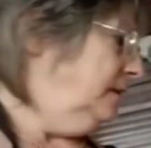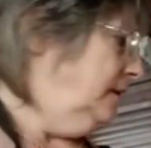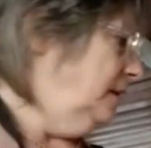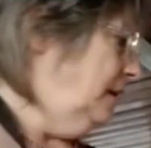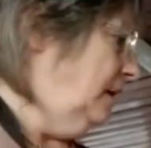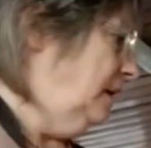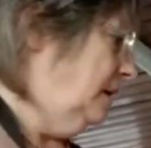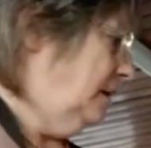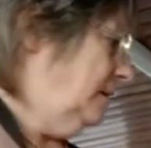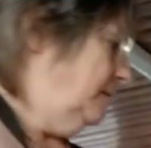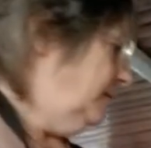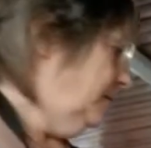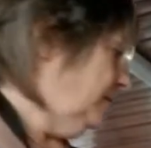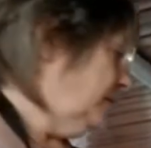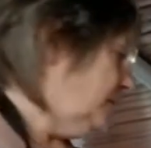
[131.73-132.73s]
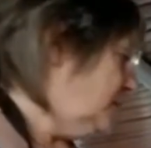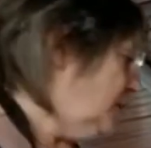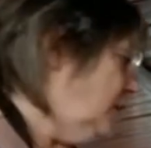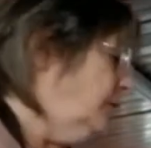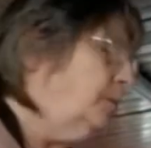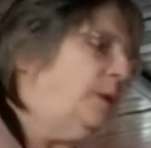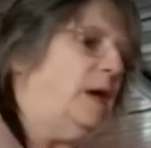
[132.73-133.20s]
in.
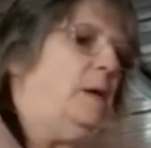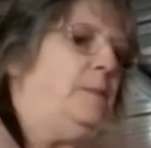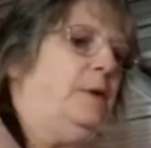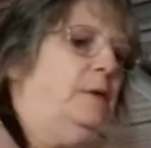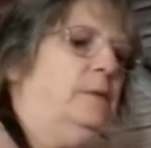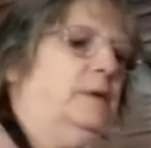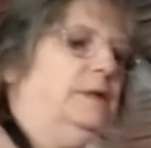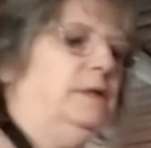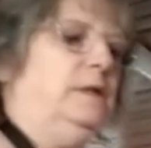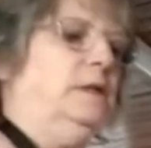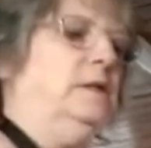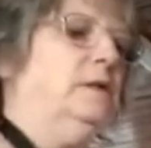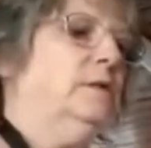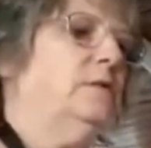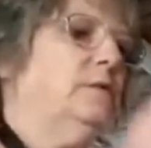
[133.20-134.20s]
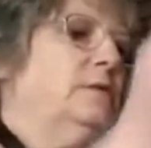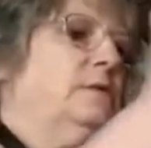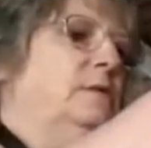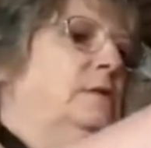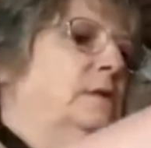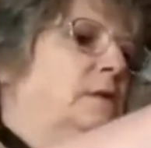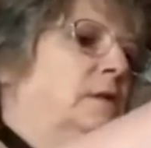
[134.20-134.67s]
Salt and pepper we're going to use,
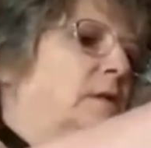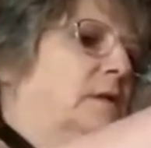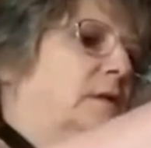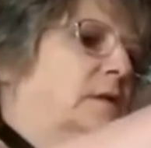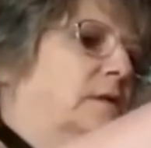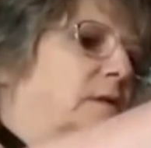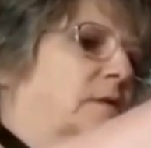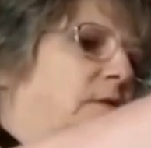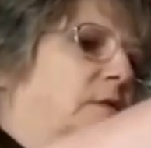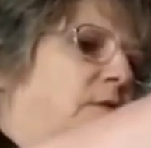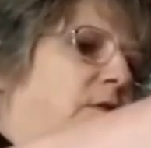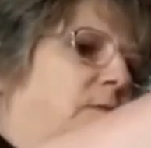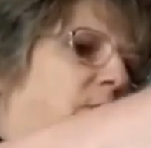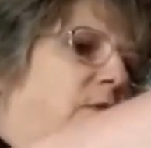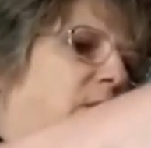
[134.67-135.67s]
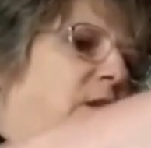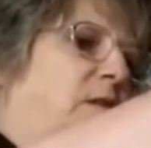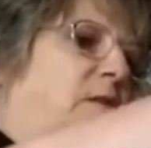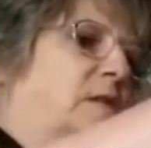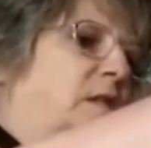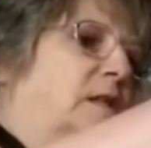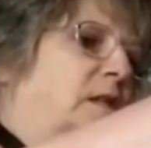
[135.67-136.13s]
and chuck some
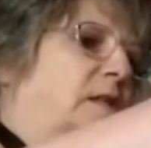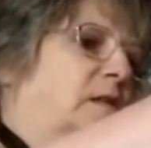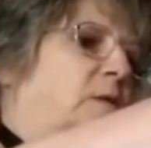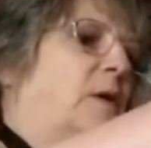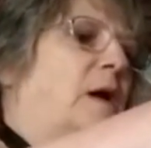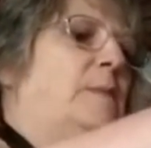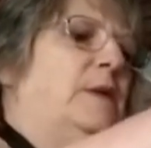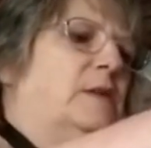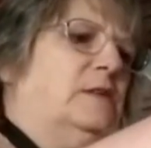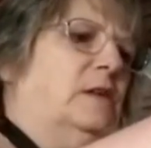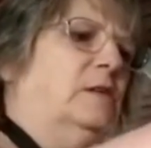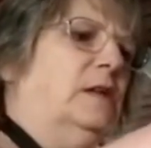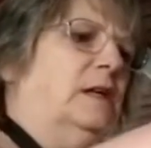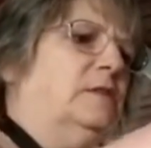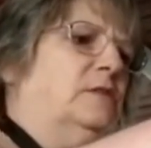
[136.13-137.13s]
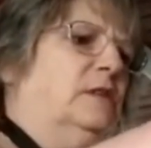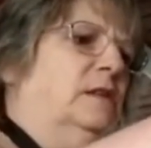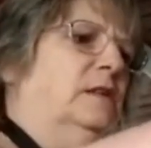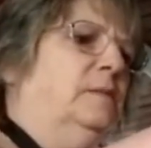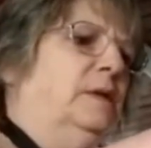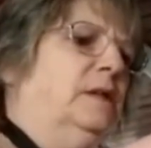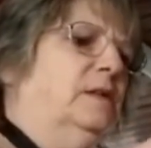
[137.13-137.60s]
salt in, quite a bit of salt
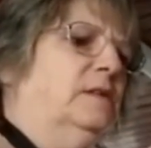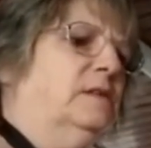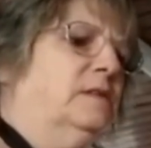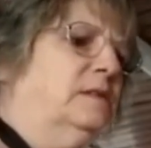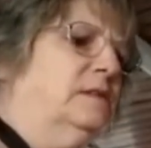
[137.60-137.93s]
actually, because